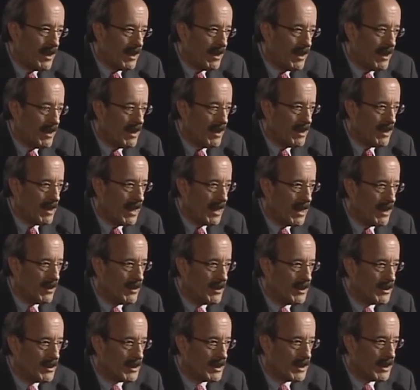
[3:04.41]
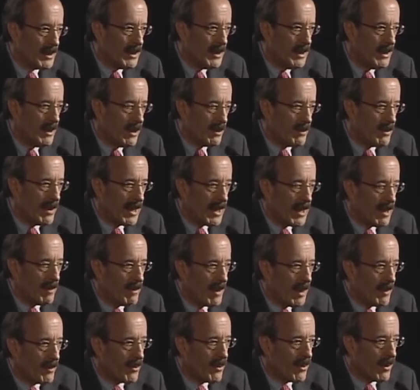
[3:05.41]
And now as ranking
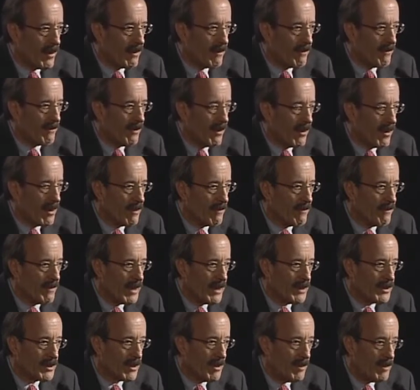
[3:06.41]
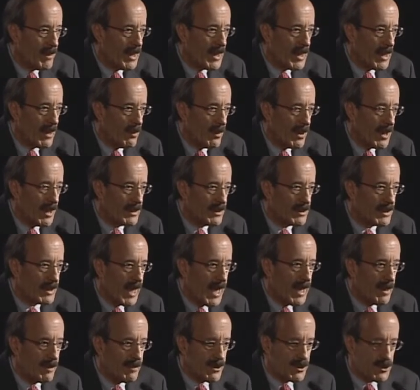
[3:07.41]
member on the Foreign Affairs Committee, we
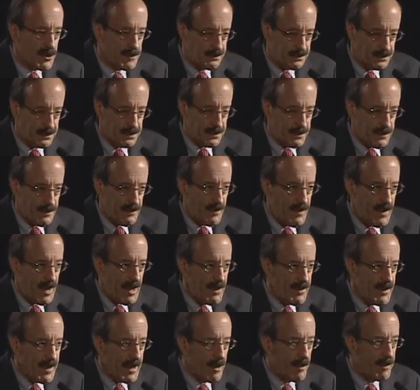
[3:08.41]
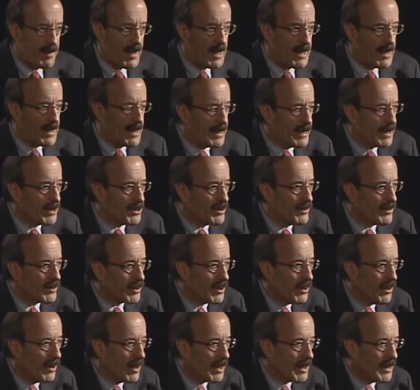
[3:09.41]
established the Albanian Issues
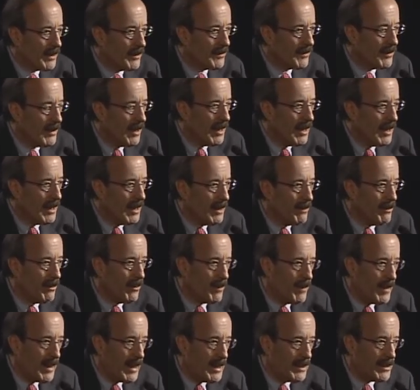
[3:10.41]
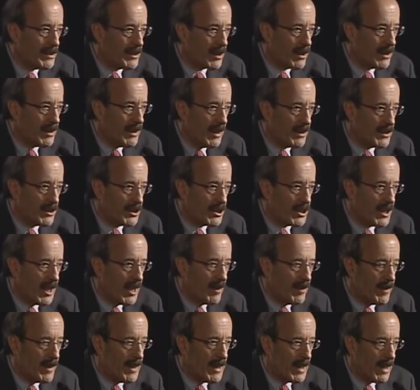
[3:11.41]
Caucus with me as
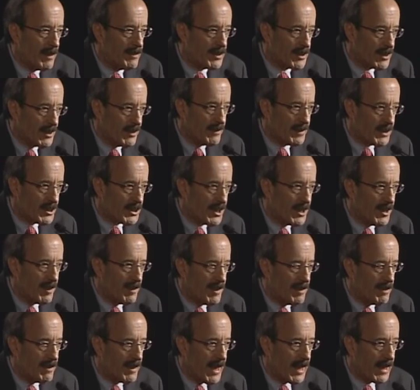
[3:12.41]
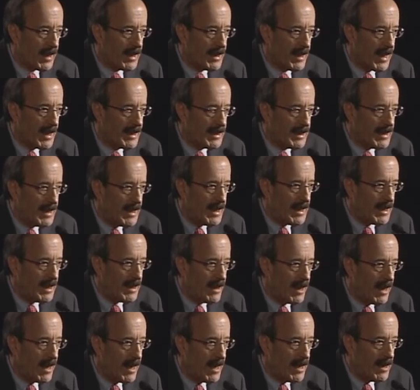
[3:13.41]
chairman. I'm still the chairman, back in
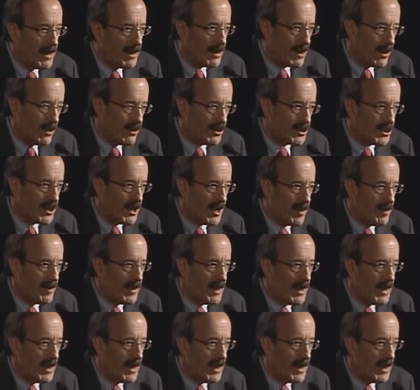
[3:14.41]
1989, co-chairman.